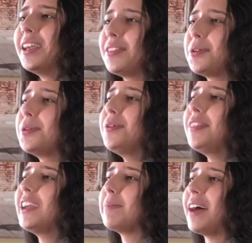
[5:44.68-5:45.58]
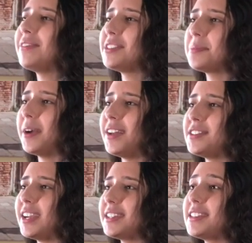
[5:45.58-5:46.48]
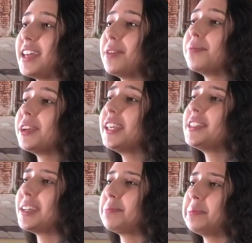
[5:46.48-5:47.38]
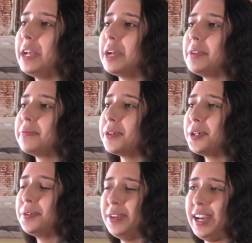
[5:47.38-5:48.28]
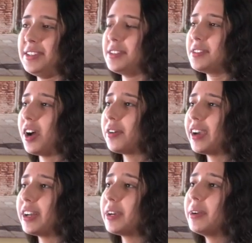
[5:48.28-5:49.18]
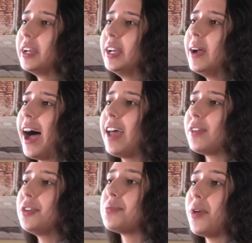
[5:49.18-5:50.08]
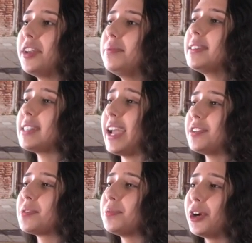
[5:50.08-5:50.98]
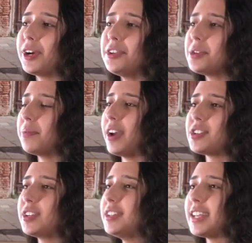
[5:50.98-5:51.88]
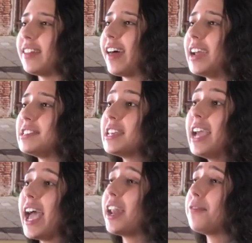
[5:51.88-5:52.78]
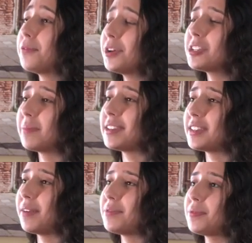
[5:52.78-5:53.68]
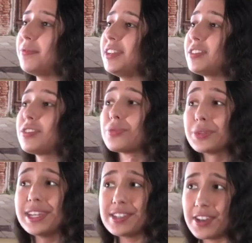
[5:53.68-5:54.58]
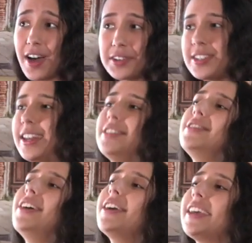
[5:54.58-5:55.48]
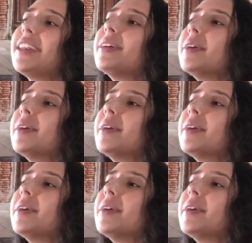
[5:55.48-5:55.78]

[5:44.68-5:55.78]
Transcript: The cool thing about this project is that it really did prepare me for a career as a songwriter. I learned what it was like to work under pressure and deadlines, and I forced myself to finish 3 songs that I started.